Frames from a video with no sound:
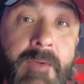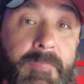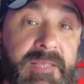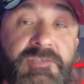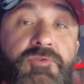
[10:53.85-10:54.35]

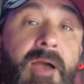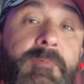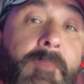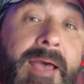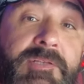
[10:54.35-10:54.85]
but he's
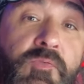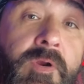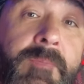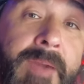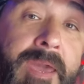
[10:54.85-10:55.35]
dropped about
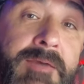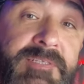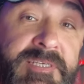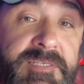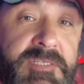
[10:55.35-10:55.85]
twenty
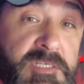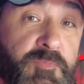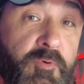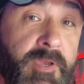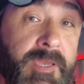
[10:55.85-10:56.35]
pounds since the
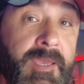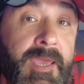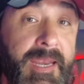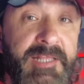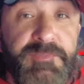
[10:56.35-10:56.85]
spring,
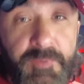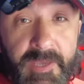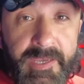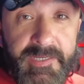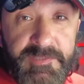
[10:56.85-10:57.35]
and he's
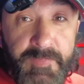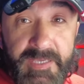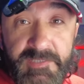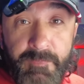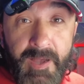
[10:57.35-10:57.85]
playing his
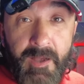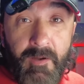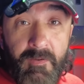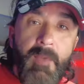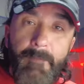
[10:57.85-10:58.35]
best ball.